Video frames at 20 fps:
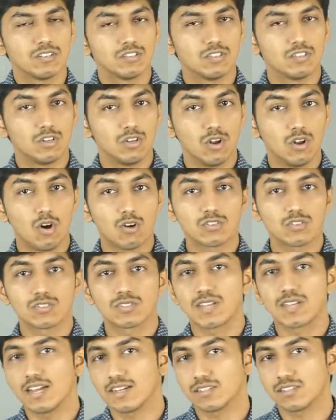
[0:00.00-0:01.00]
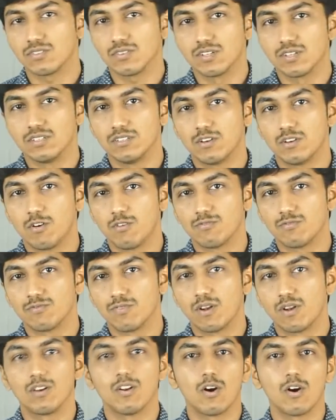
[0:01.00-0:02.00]
The last category of
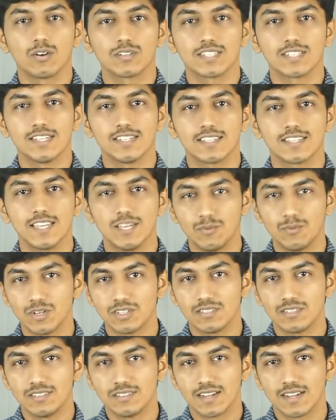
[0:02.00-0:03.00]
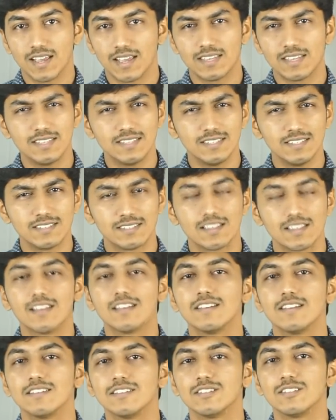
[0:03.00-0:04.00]
long tail keyword is
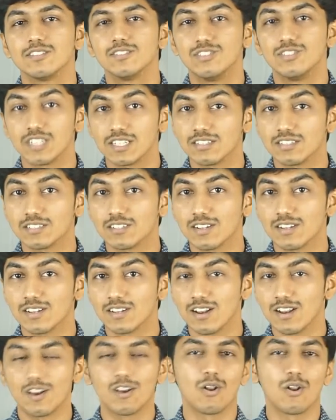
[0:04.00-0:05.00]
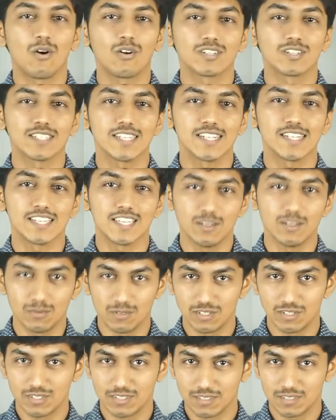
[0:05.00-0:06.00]
general long tail
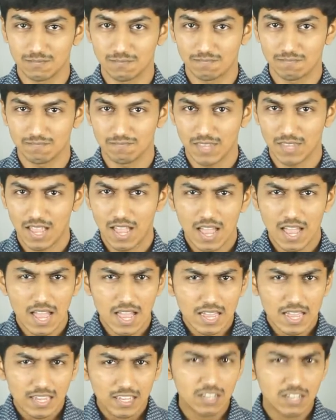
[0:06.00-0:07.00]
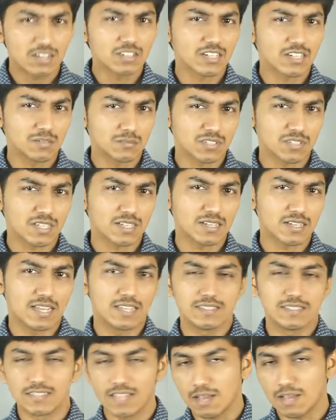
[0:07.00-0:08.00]
keywords. Here comes an
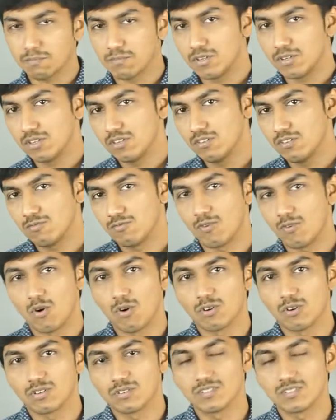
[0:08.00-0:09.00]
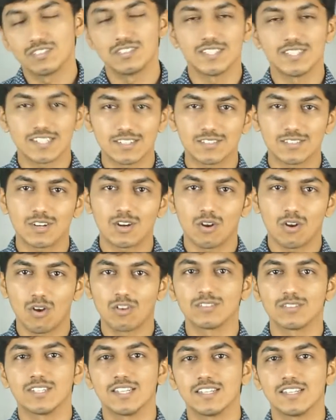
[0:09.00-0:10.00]
example for general
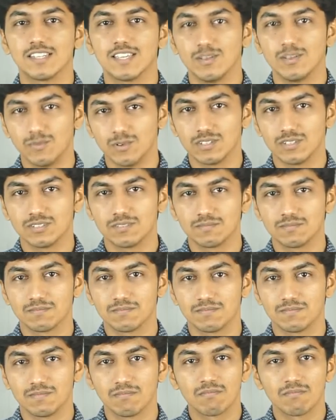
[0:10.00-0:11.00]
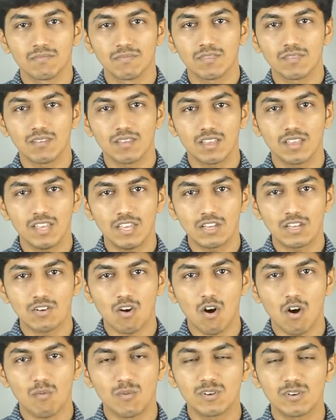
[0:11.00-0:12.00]
long tail keyword.
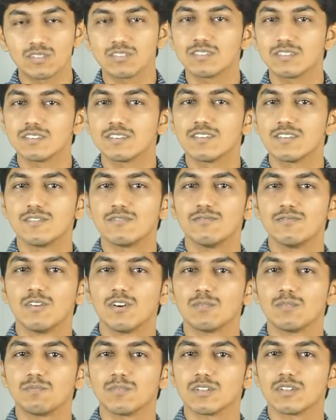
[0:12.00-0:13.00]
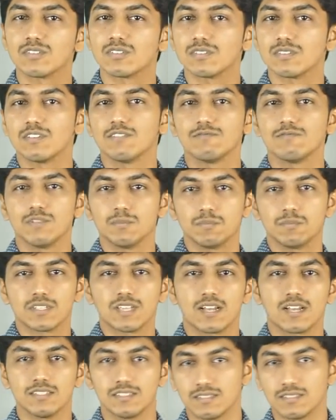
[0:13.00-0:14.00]
E-commerce WordPress
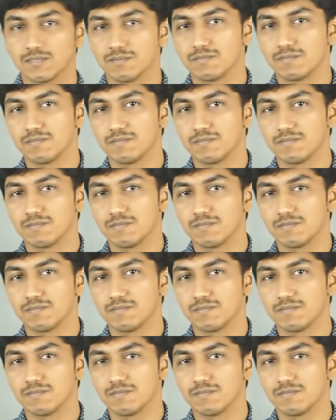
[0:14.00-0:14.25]
website.